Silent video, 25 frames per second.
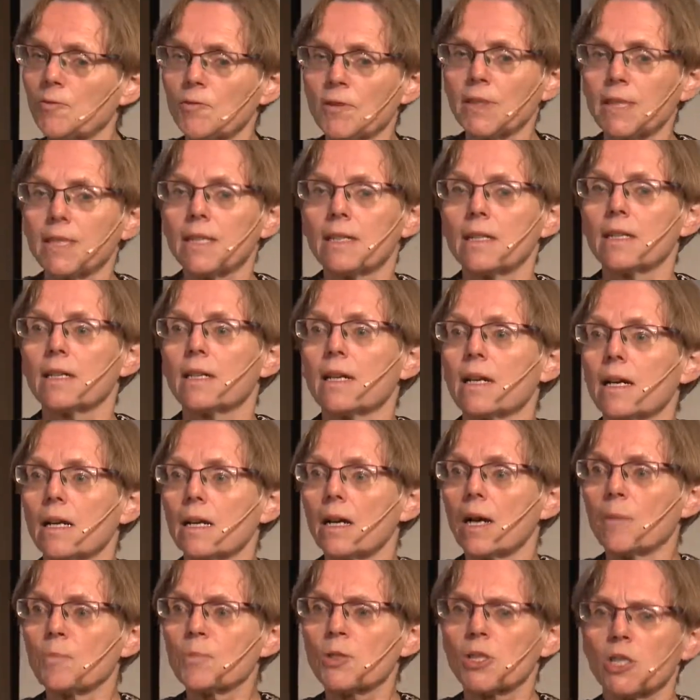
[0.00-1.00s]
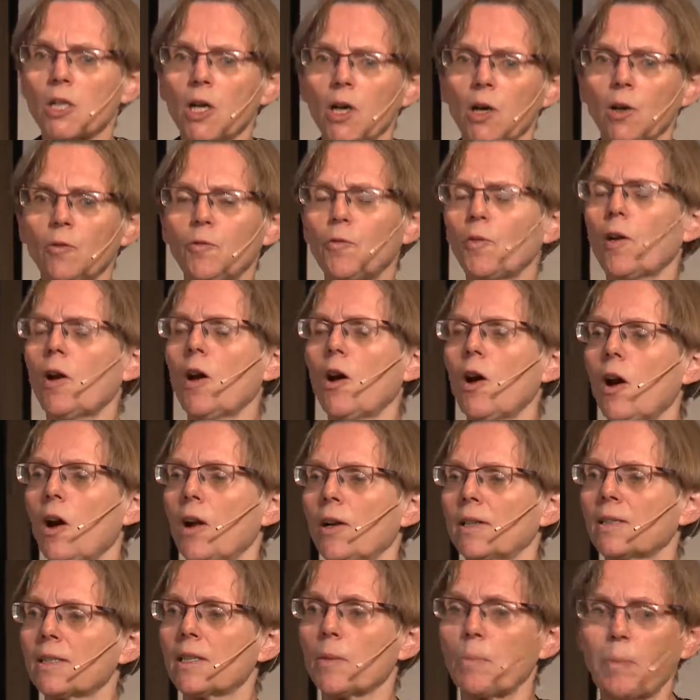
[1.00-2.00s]
we observe
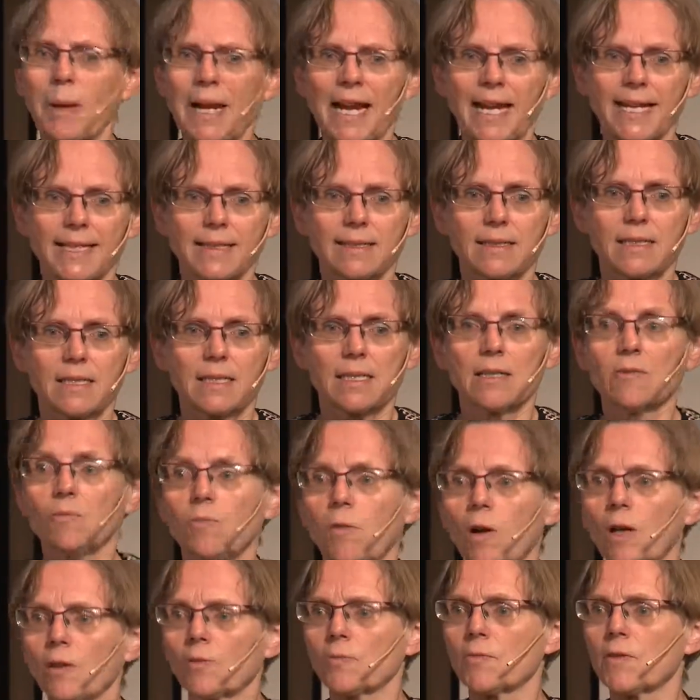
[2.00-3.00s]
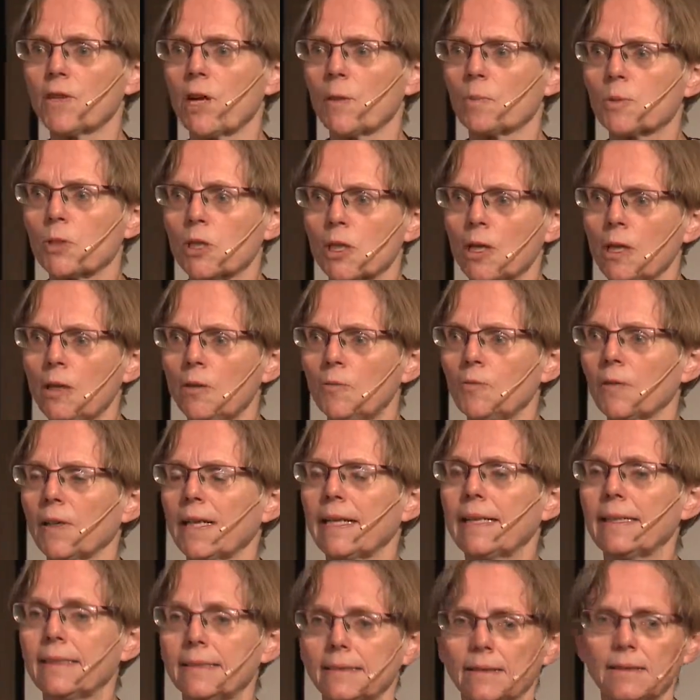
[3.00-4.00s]
on the plates, what we observe
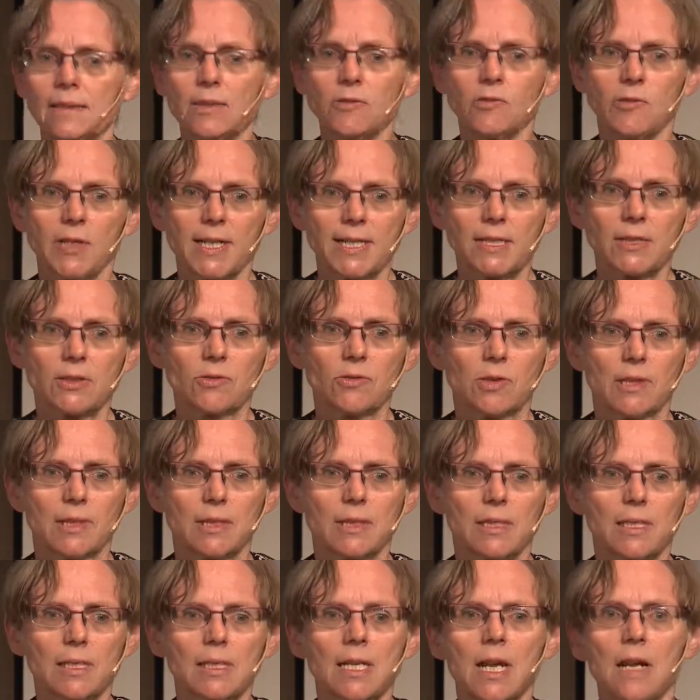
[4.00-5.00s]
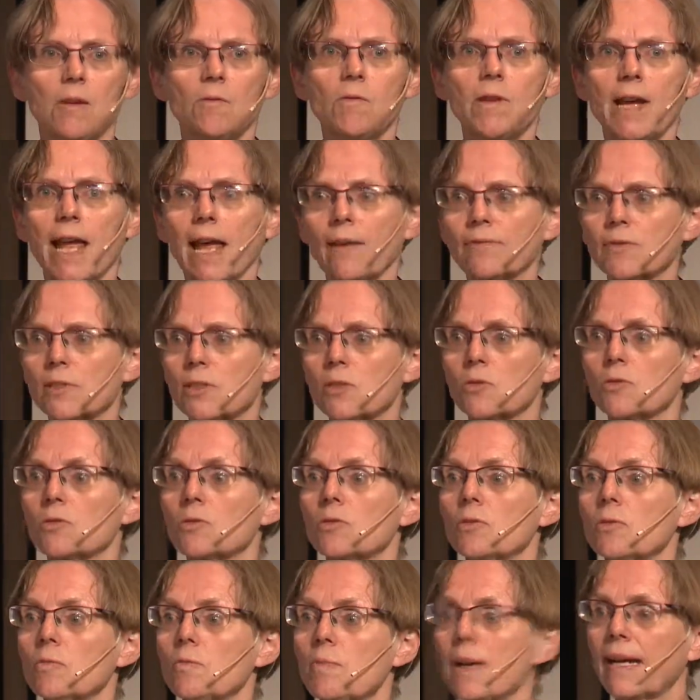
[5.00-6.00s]
in the restaurants. We have to
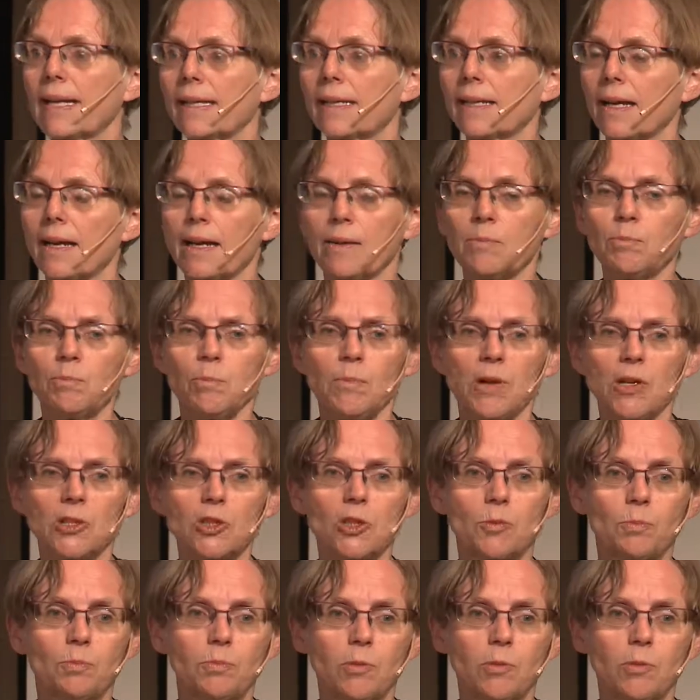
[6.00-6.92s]
make a much